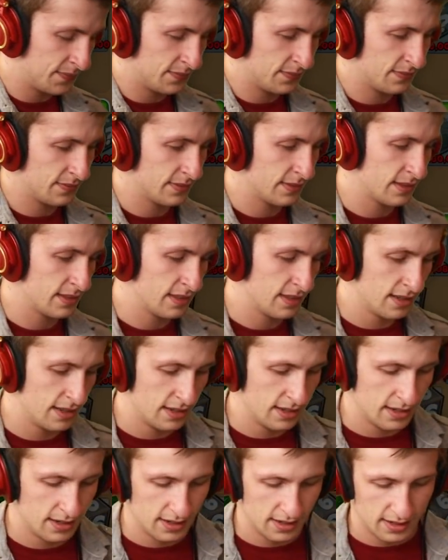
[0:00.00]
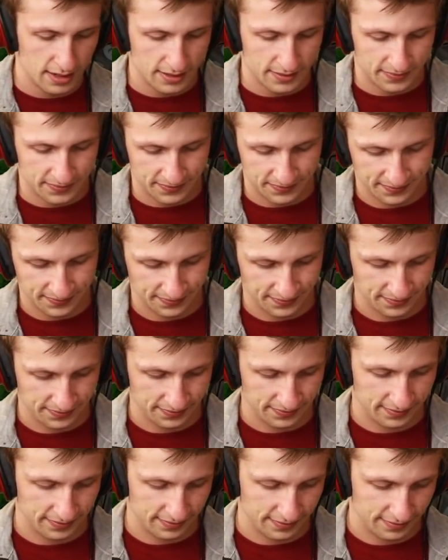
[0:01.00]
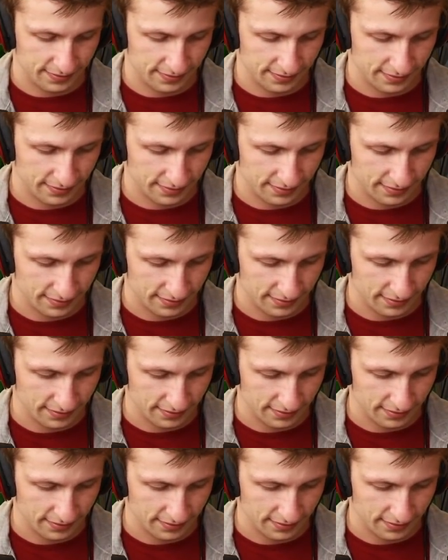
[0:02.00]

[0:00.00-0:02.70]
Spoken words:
(no one is talking)